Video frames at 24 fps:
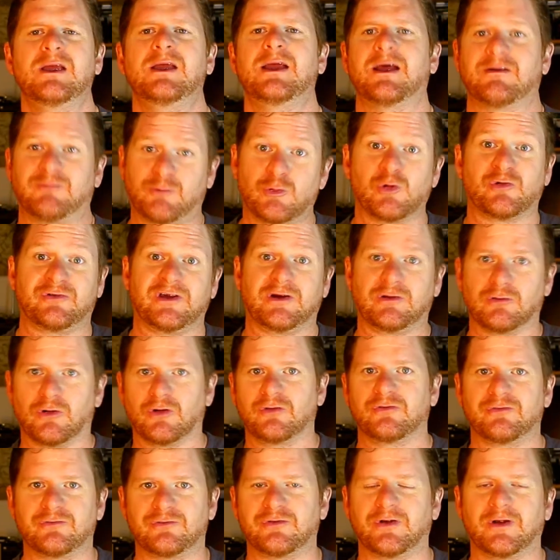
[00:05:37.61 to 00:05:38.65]
Of course, he
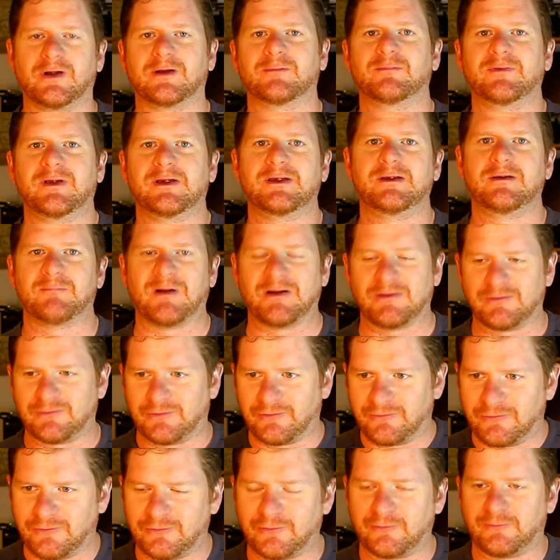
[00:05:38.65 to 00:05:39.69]
grows there. He manages
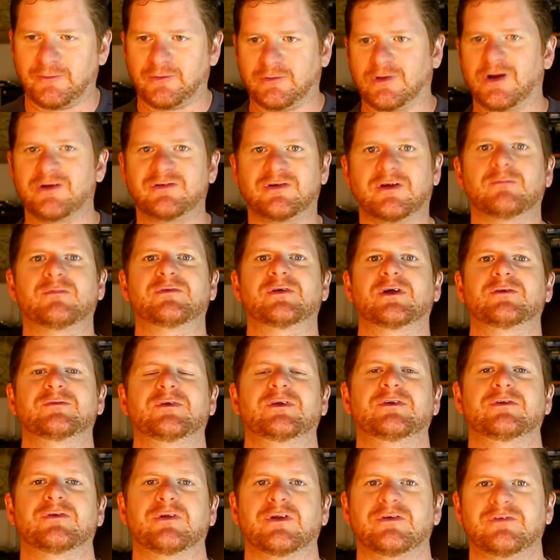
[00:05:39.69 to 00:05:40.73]
to sort of ingratiate himself
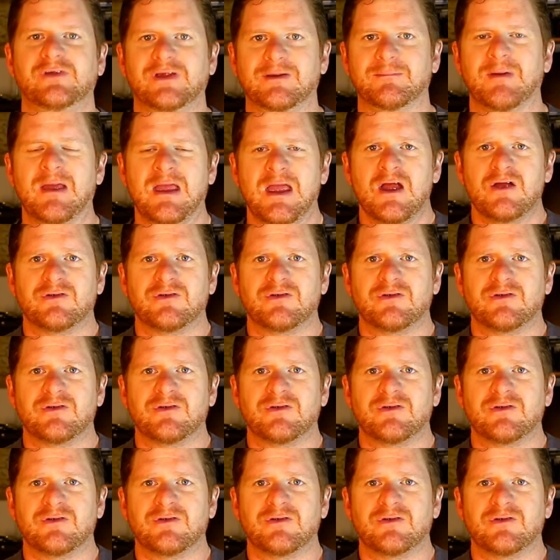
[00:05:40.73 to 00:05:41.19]
into the team.